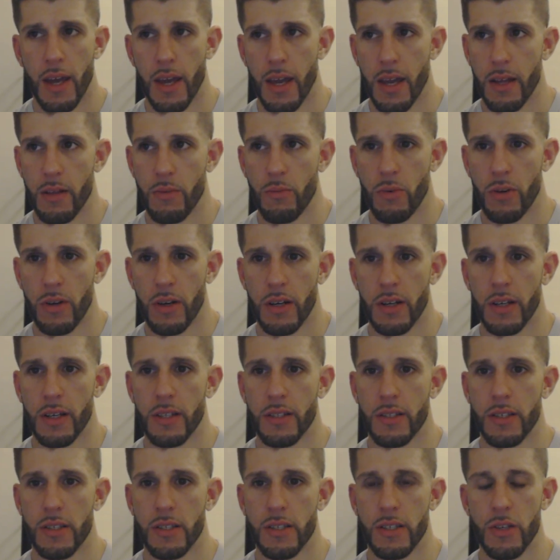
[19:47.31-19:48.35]
and we're gonna
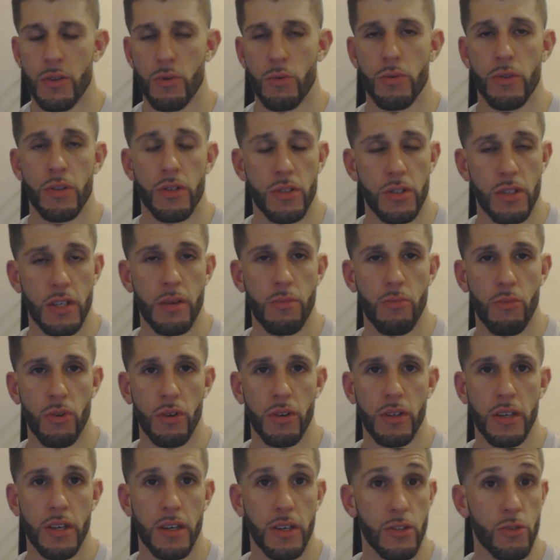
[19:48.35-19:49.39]
get to see who this team
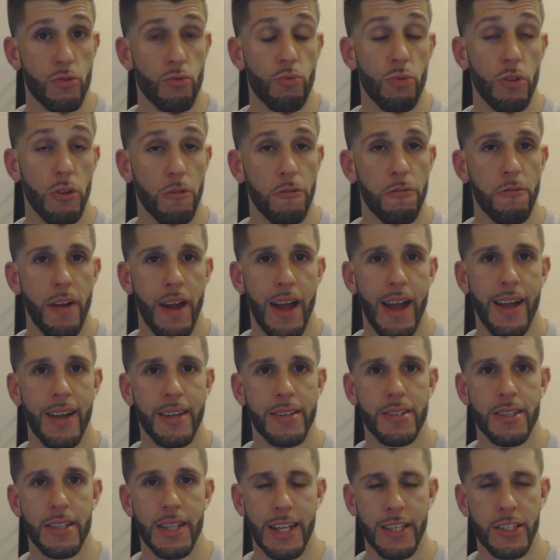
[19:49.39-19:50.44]
really is real
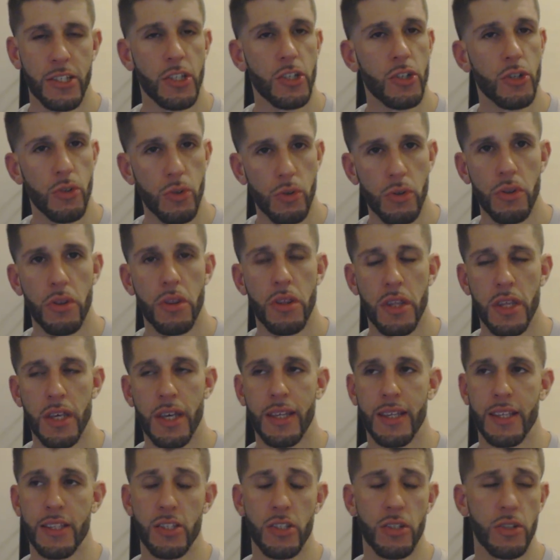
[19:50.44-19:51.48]
fast, and that's a good
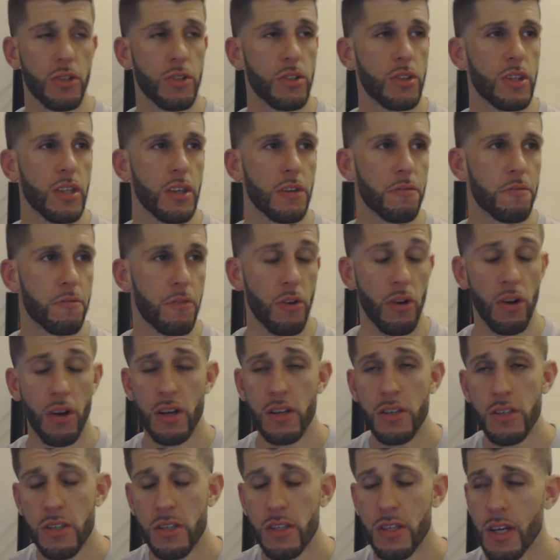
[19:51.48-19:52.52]
thing. It's a good thing for
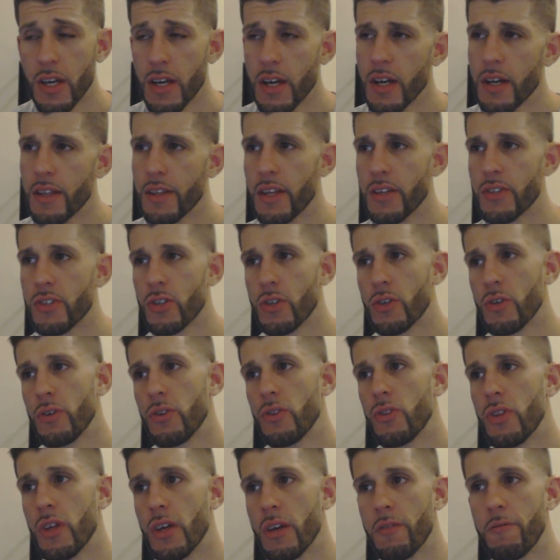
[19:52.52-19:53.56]
us. That's a
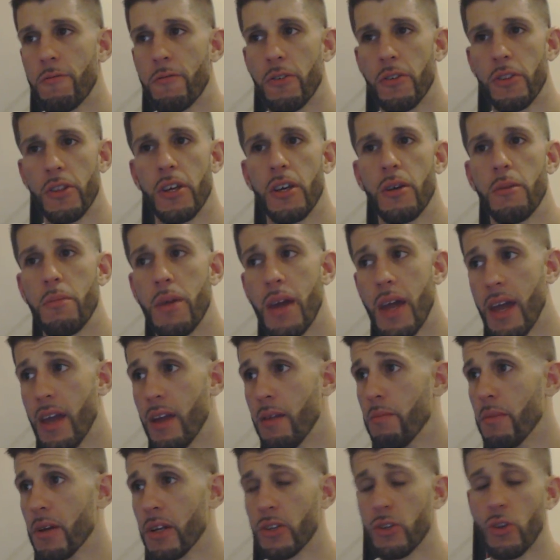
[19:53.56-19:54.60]
good thing for them
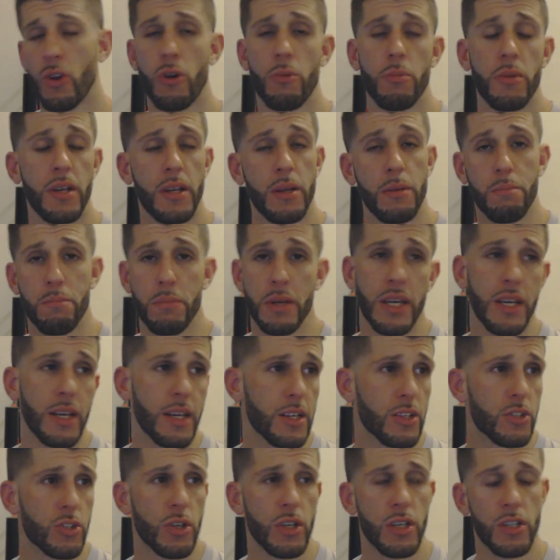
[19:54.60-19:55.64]
and McDermott and
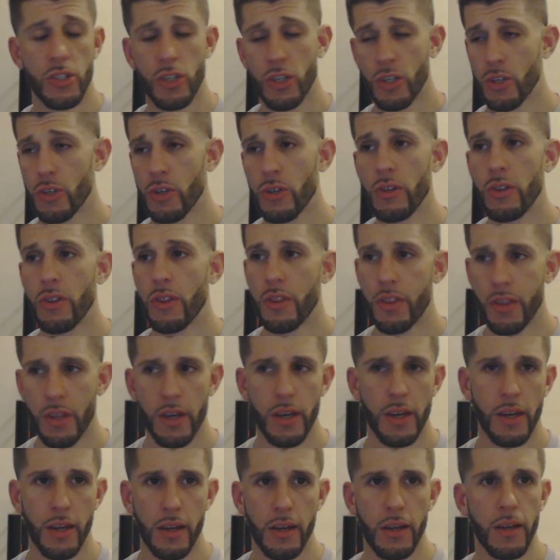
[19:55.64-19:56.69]
Bean. It's a good
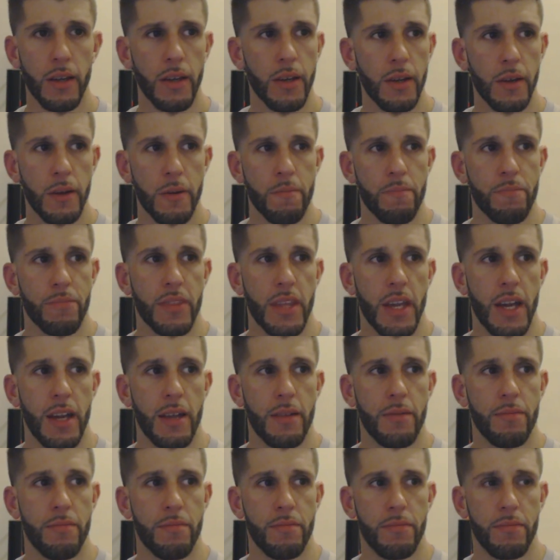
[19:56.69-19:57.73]
thing
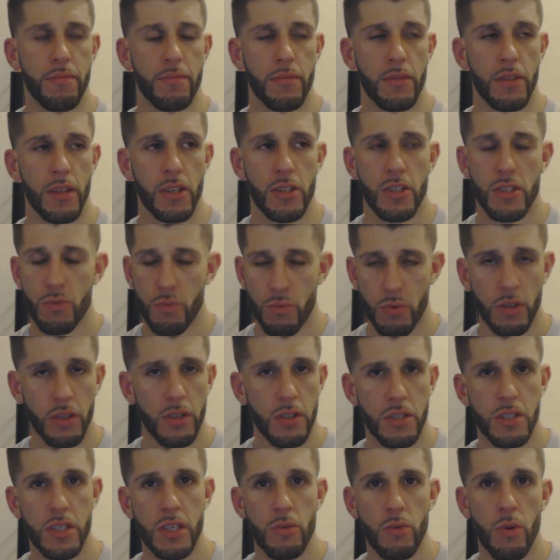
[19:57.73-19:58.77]
that let's
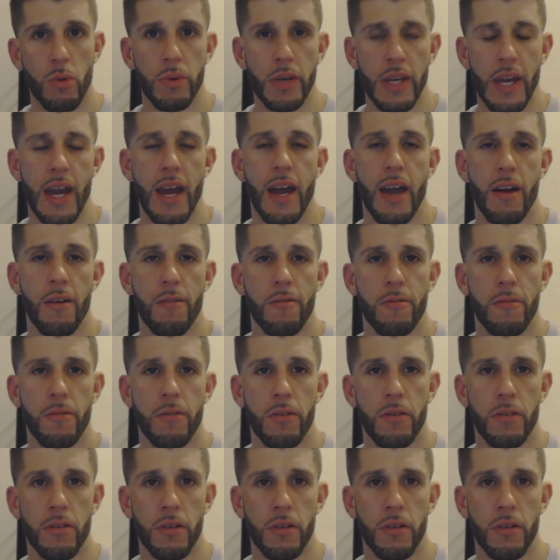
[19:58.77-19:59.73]
really see what we have.